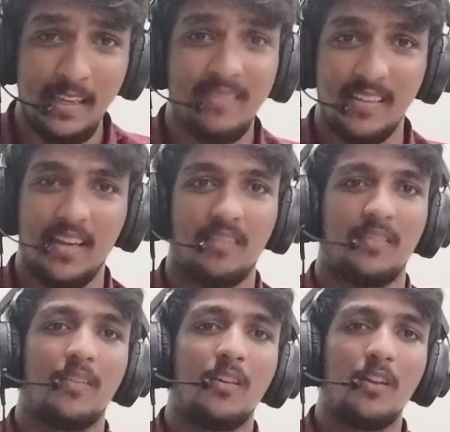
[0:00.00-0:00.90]
easy
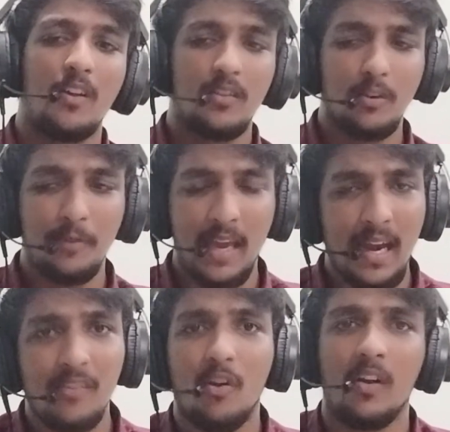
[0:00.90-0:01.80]
task. So we
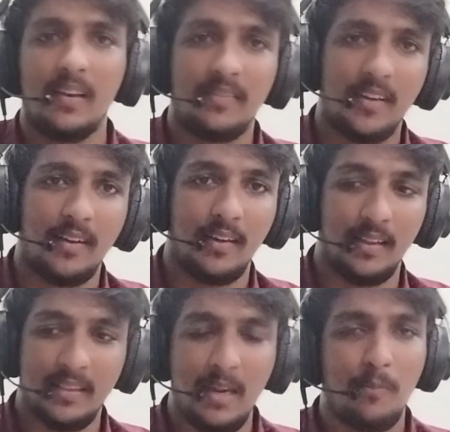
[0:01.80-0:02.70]
had
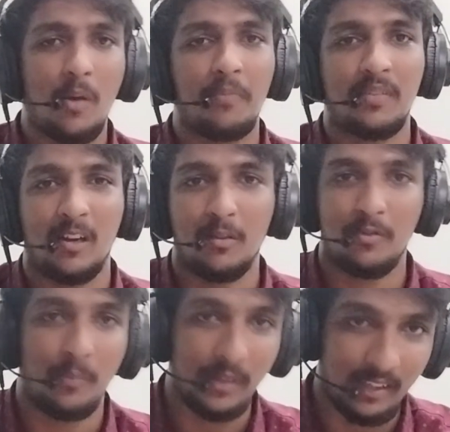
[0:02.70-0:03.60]
shortlisted 3 problem
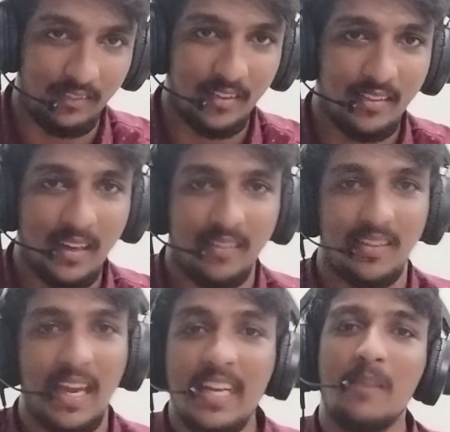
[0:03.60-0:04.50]
statements from each. That
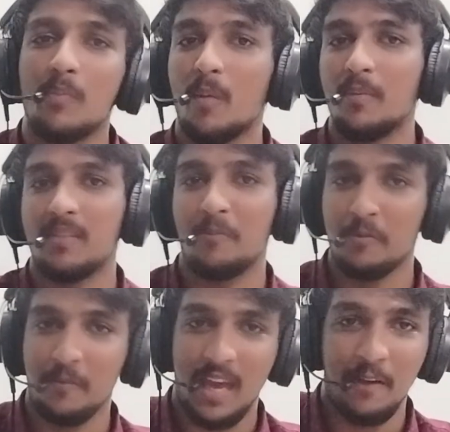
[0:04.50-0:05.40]
is 18 problem
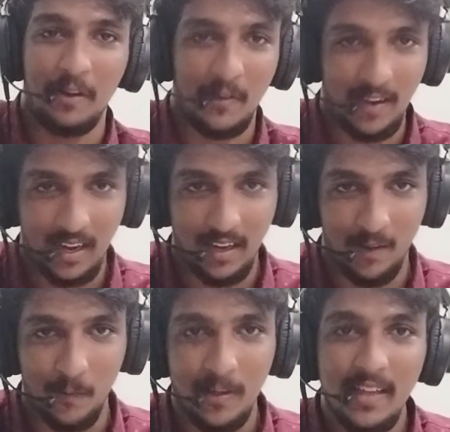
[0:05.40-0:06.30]
statements we have in our hand
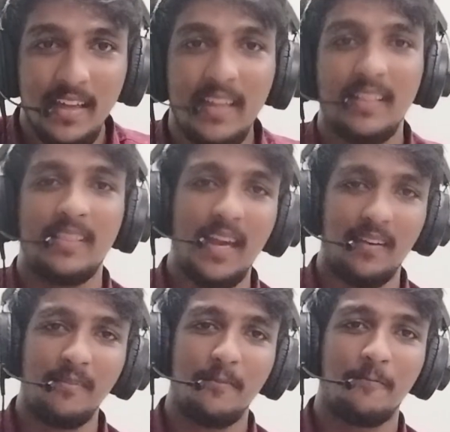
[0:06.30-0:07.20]
now.
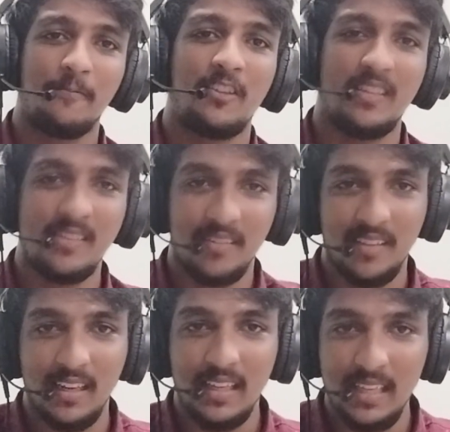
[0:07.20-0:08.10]
Then we
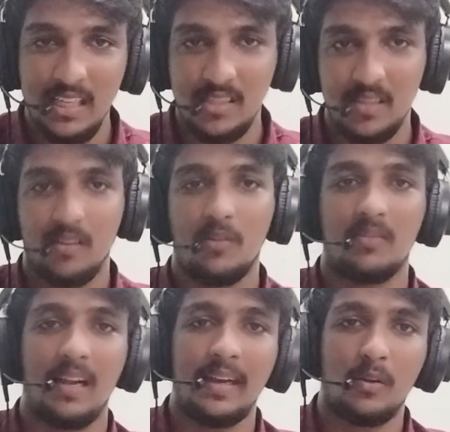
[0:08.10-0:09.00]
suggested each to
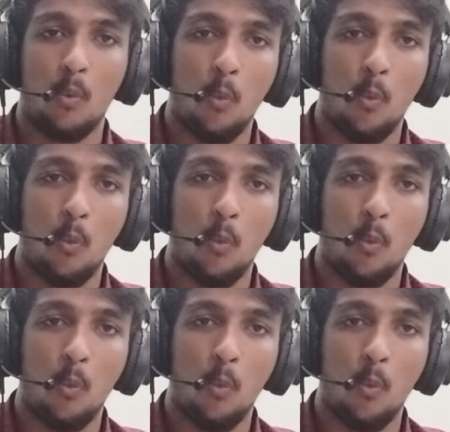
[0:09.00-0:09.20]
select